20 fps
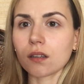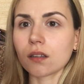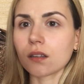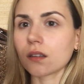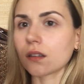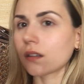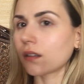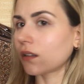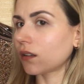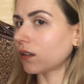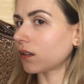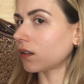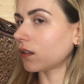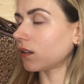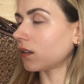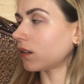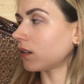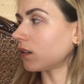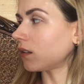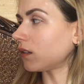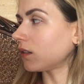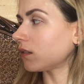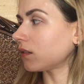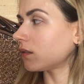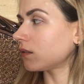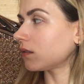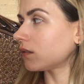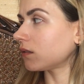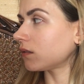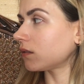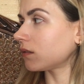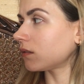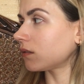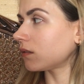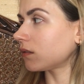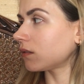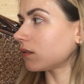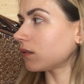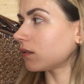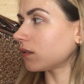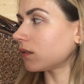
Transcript: when Sam opened the door.